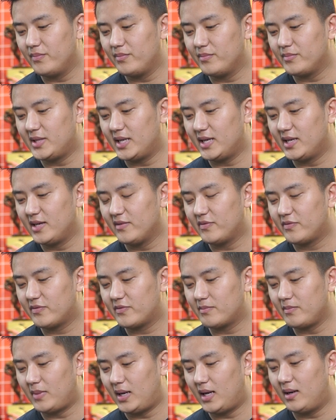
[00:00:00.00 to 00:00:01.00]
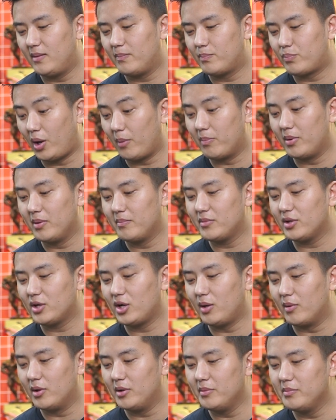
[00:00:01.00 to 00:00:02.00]
deadlift problem to
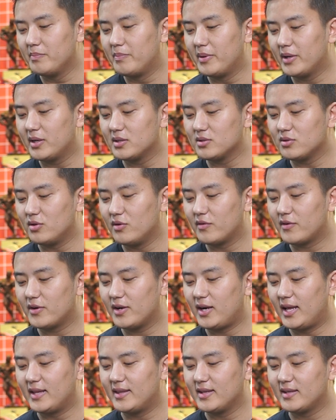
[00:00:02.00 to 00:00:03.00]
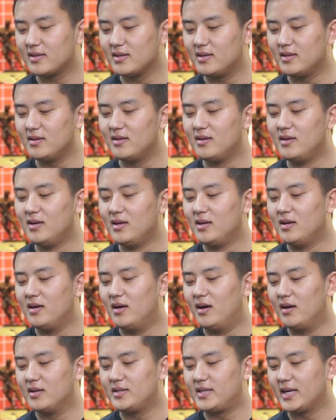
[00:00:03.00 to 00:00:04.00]
now because overall I think the
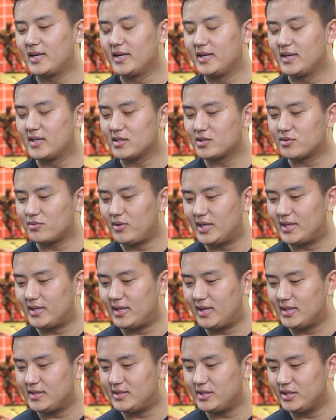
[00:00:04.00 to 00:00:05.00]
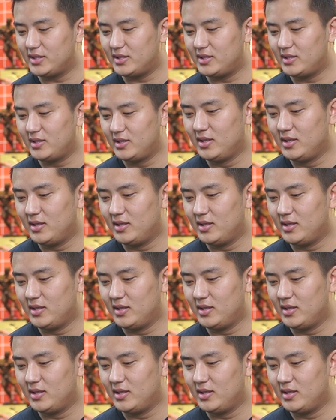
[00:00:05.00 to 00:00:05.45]
technique is quite nice here.